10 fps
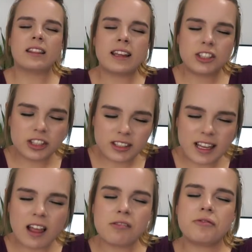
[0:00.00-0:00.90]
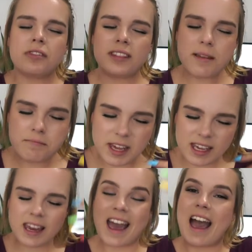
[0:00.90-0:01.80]
let yourself, let
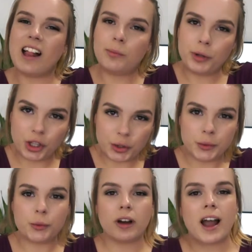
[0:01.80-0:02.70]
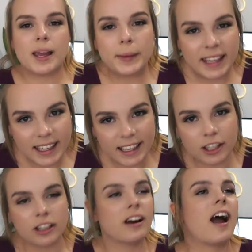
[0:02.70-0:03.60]
me help you. I'm
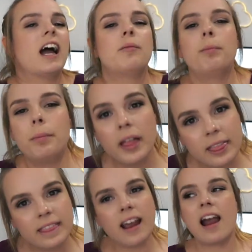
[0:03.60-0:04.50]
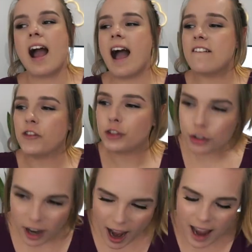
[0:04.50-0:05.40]
here. I've been there. I've
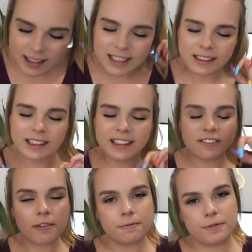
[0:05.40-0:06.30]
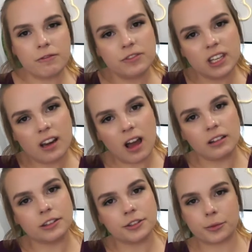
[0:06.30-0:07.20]
tried to live on $50
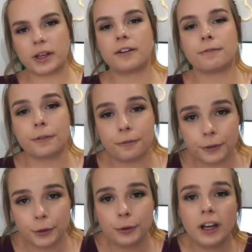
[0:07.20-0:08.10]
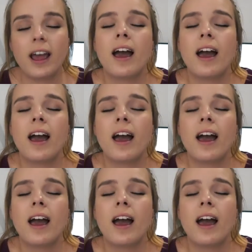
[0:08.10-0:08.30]
a week for food,